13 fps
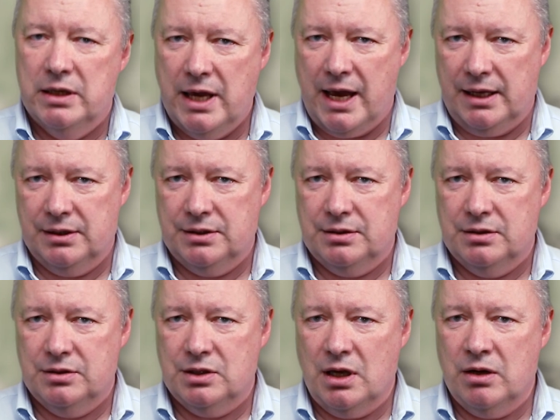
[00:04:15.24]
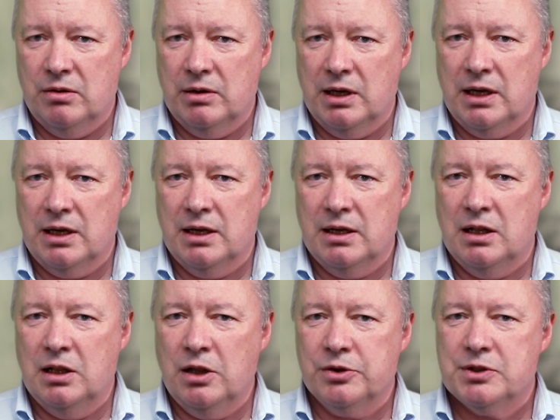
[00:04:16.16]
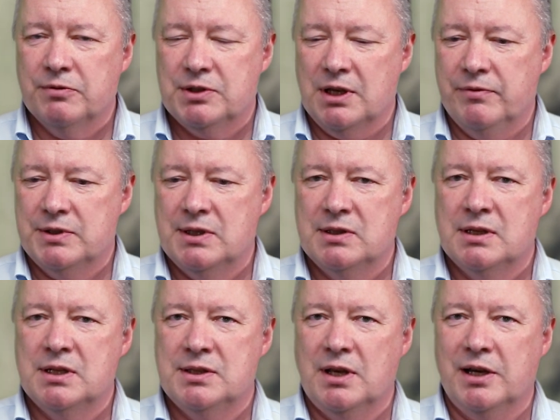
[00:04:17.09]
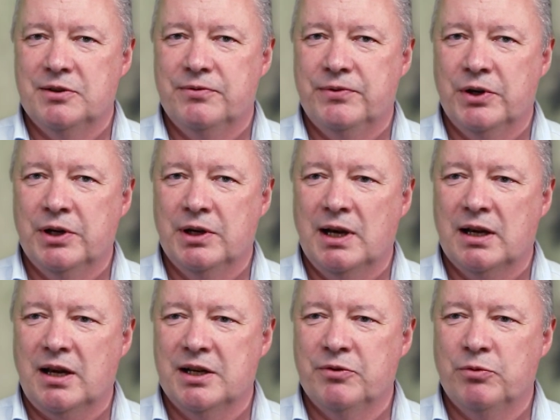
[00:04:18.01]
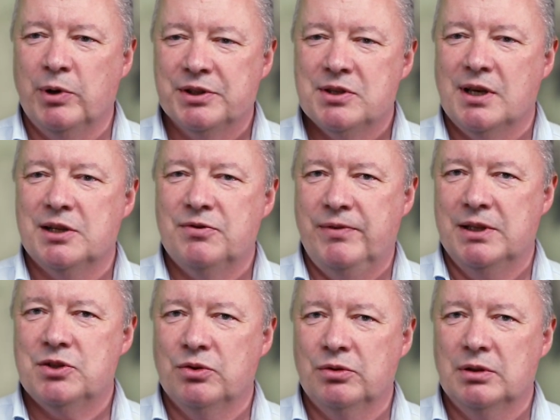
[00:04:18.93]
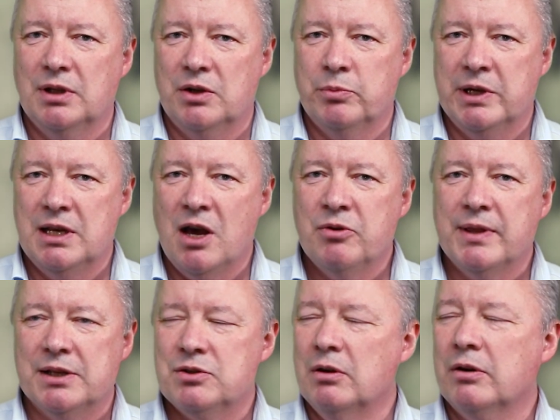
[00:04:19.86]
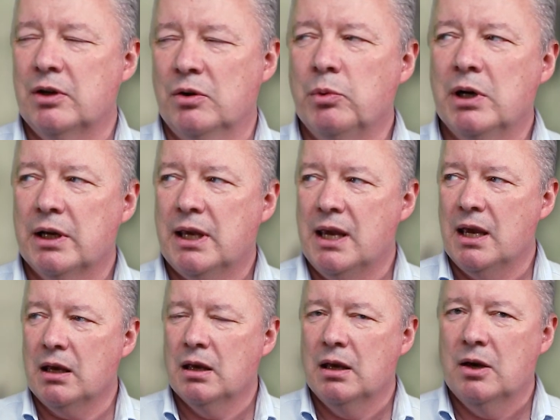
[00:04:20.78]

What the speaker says: Yes, so lots of services are designed for a kind of one-size-fits-all, and we know that's not going to work here.